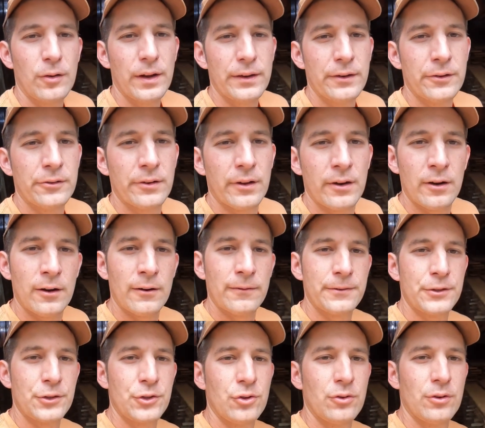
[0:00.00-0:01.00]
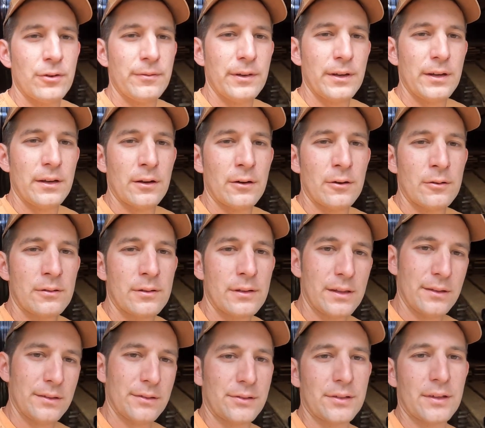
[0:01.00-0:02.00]
I don't often shoot a video
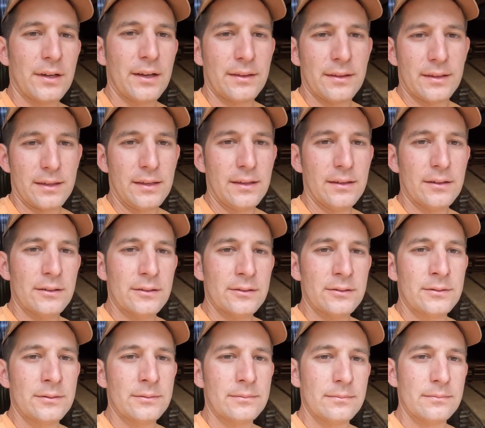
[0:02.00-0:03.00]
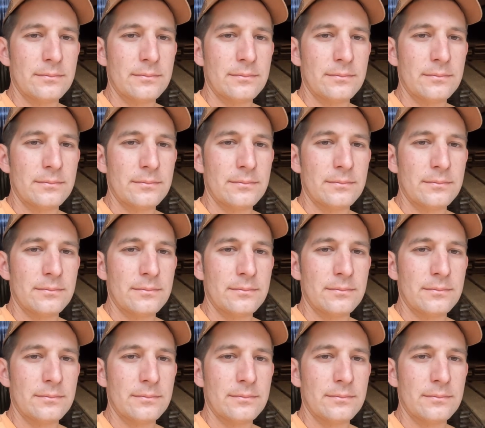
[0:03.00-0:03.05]
inside the kiln.